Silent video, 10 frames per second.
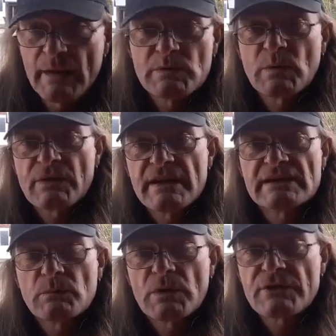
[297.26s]
it was worth
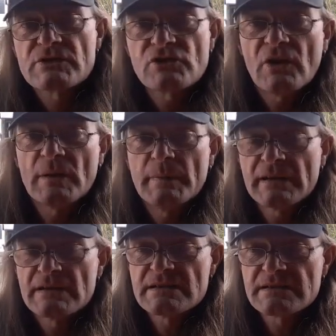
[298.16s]
it worth a try
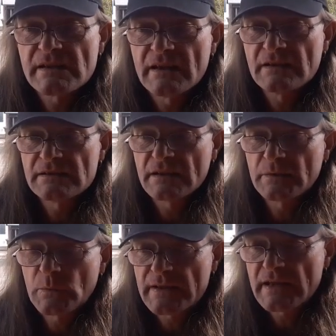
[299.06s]
because you know
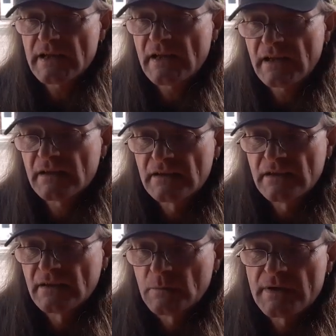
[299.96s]
like with the uh,
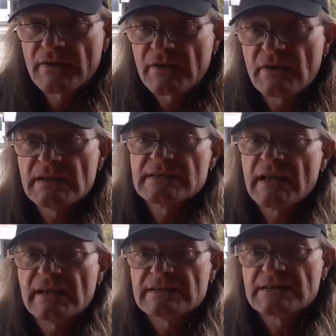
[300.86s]
with the
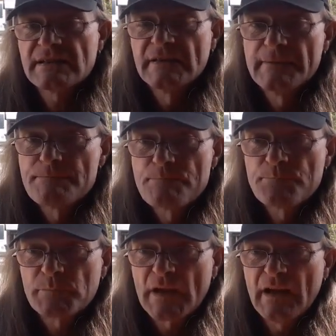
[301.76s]
36
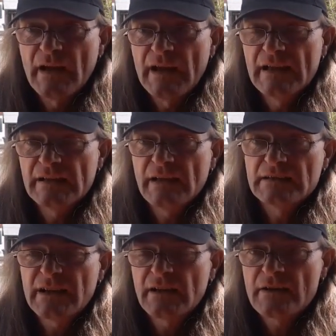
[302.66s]
I
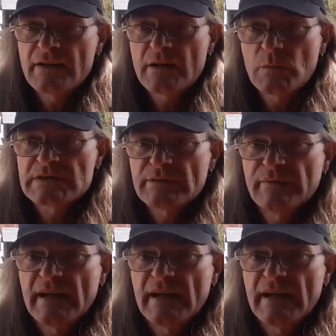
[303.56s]
don't know that it was so